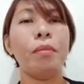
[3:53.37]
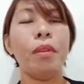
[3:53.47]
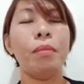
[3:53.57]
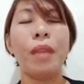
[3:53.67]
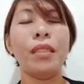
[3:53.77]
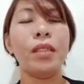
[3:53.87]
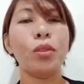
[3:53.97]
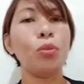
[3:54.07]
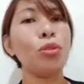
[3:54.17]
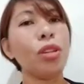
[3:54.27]
basic
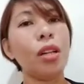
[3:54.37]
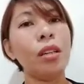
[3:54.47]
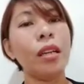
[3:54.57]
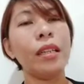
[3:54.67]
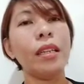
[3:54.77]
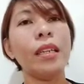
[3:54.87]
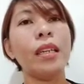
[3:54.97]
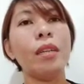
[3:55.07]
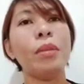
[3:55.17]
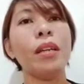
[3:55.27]
social and
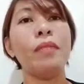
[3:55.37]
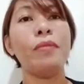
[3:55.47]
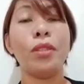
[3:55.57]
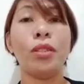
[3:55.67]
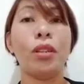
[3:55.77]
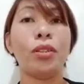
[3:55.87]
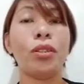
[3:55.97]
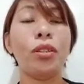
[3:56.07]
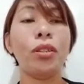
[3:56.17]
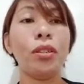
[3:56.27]
economic
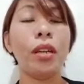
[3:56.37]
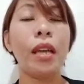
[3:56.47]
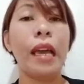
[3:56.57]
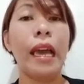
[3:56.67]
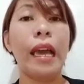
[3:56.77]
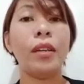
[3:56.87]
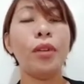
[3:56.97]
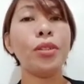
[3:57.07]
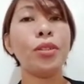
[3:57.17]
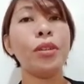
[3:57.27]
infrastructure, and
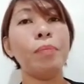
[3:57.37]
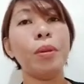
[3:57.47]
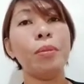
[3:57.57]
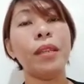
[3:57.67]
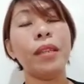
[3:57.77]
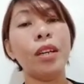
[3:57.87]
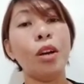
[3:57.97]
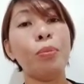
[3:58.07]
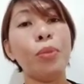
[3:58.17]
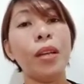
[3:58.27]
also implementing
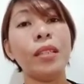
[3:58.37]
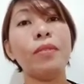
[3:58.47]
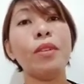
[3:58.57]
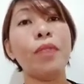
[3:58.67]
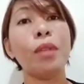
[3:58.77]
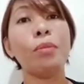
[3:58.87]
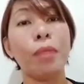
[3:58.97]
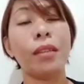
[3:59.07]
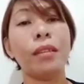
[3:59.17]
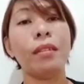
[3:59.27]
comprehensive
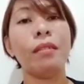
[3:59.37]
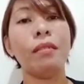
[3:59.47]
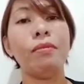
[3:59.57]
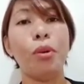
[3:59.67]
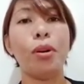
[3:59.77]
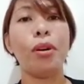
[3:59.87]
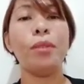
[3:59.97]
development for